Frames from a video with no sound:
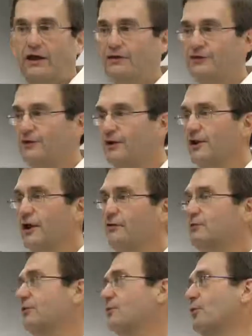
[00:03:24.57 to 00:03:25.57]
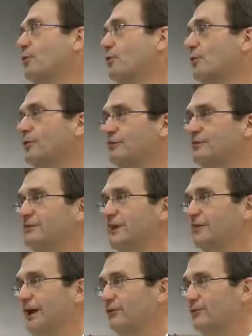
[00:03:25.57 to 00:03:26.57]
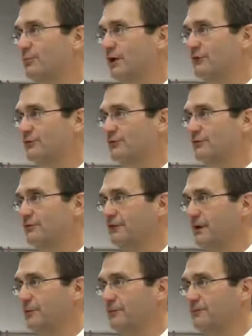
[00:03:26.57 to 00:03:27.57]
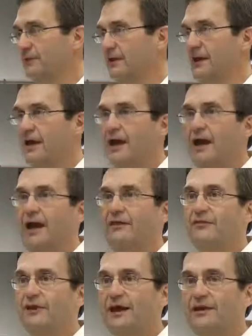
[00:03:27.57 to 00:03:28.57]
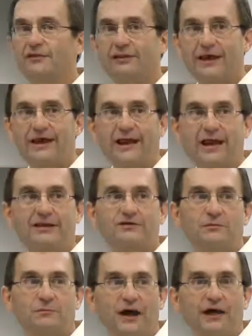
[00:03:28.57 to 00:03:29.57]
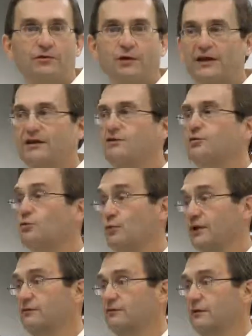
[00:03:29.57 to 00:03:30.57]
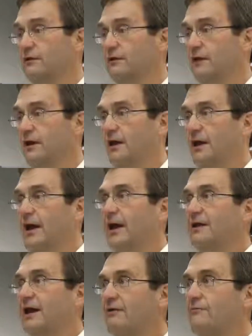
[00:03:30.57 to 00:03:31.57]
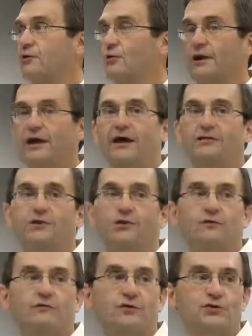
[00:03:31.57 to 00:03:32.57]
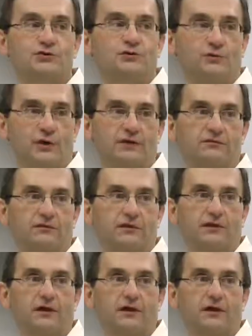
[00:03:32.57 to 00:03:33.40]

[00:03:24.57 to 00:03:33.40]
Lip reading: They started out with the Motorola 68000 processor family, and then in the late 80s it migrated to RISC. And everyone had their own version of RISC.